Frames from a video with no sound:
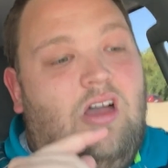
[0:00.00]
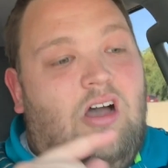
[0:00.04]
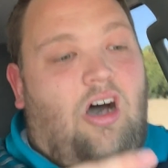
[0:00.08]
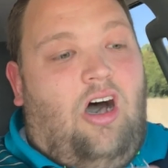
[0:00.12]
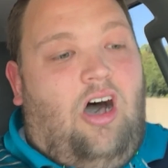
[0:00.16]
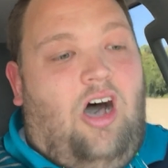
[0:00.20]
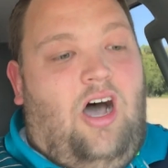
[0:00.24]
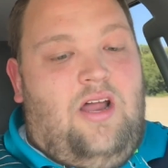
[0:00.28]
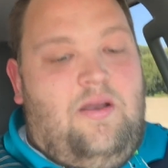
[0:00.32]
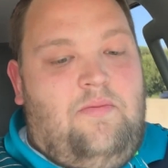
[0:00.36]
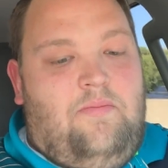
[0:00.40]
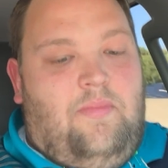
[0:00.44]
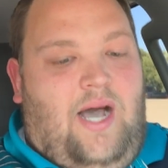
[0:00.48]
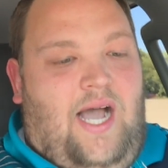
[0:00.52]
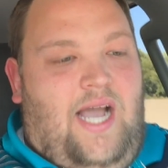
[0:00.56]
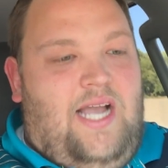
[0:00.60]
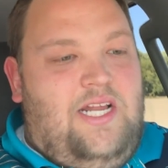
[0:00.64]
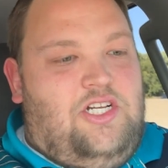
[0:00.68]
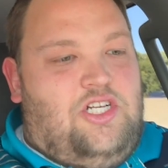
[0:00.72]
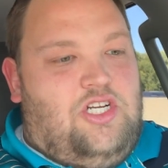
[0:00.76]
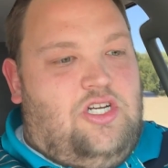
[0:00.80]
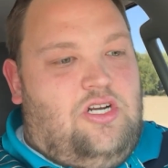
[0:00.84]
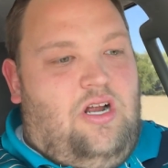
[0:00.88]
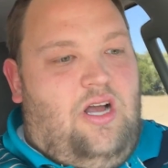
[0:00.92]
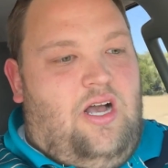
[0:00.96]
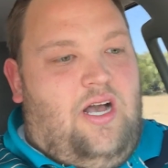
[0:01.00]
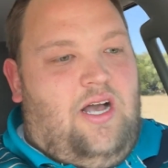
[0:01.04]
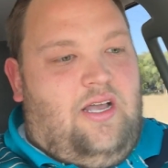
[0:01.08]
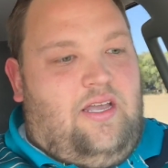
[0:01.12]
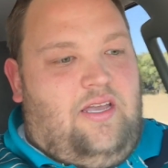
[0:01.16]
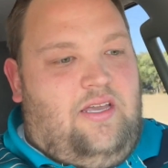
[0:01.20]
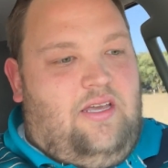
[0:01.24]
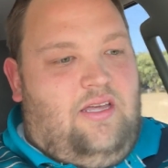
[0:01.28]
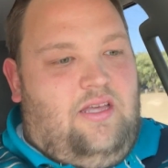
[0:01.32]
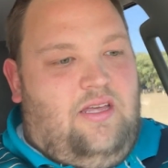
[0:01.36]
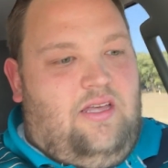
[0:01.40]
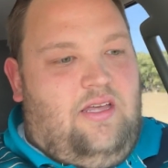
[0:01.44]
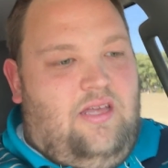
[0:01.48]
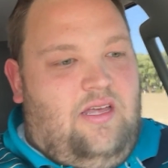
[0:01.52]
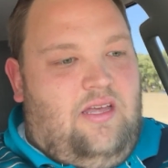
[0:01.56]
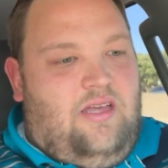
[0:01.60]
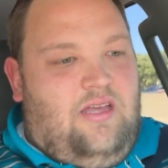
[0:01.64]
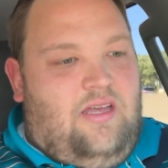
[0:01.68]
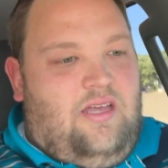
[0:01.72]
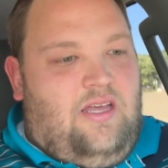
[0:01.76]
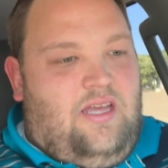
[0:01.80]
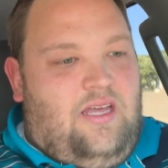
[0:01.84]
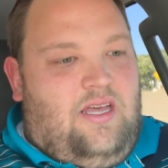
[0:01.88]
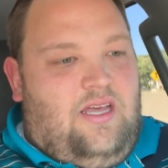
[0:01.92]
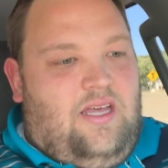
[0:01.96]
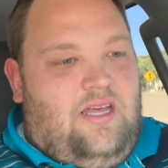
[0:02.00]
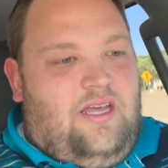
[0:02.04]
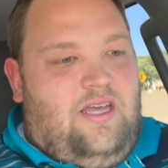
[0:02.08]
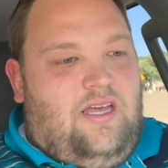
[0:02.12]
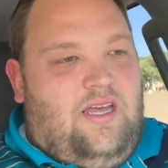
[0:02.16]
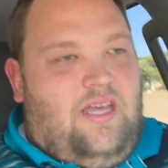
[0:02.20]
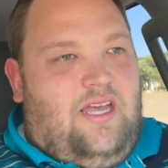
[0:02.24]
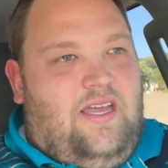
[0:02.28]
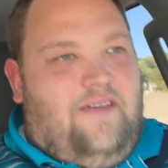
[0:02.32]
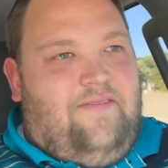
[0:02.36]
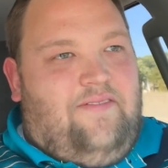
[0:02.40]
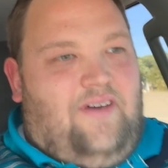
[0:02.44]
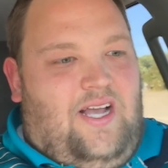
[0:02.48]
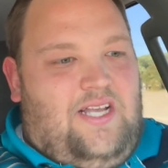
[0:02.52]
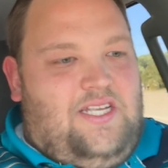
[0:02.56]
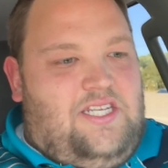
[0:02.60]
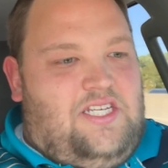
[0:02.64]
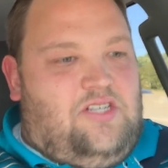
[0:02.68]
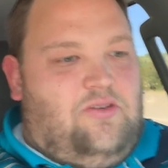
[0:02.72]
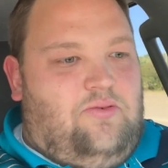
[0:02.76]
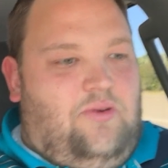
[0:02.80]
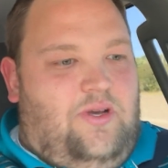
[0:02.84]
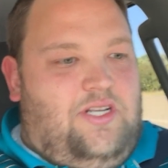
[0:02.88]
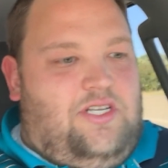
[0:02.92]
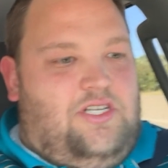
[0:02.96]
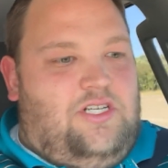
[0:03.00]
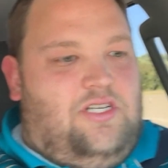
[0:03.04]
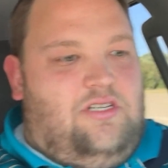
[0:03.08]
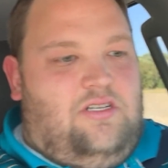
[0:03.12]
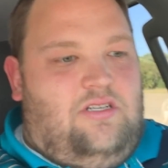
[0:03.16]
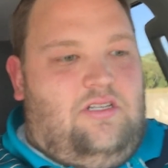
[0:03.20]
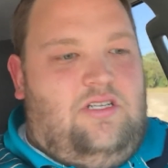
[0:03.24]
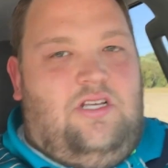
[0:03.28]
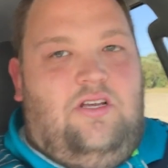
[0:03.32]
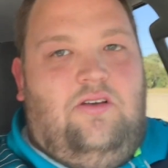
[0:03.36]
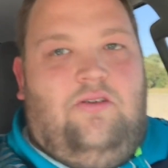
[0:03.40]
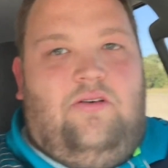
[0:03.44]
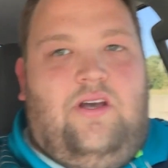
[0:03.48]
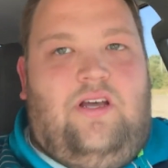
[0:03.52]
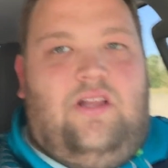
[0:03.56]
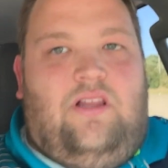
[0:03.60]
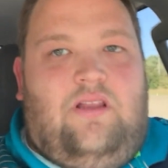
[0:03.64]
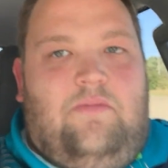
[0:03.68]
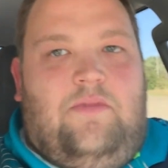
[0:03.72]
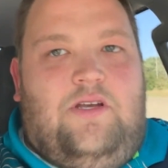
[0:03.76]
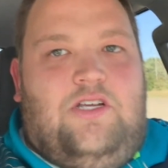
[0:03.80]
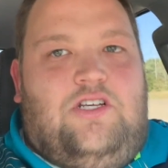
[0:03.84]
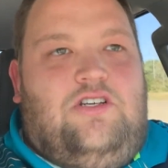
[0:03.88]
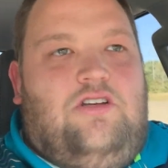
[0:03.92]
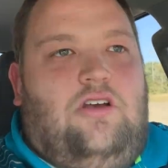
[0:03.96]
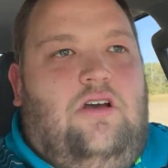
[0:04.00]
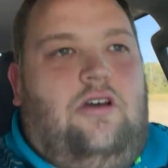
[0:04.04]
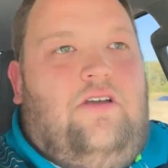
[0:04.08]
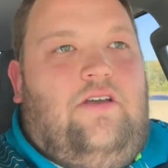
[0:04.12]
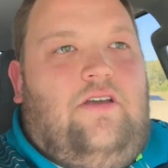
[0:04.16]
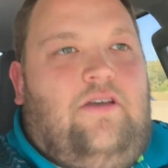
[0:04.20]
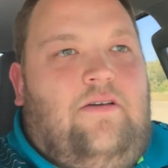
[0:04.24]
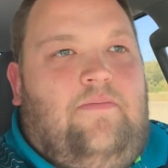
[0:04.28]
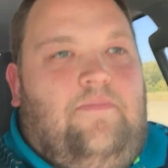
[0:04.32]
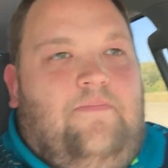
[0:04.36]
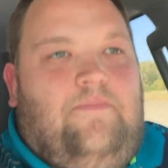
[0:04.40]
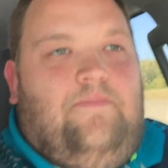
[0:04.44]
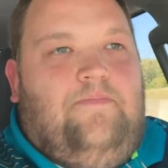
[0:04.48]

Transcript: On my truck, if I switch to it, let me show you.